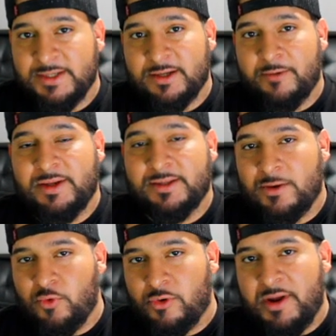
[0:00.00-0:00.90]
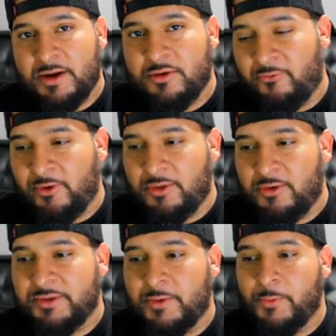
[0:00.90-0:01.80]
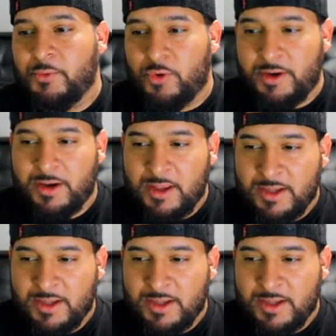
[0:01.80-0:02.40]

that's going to make that cornerback go further out than we want.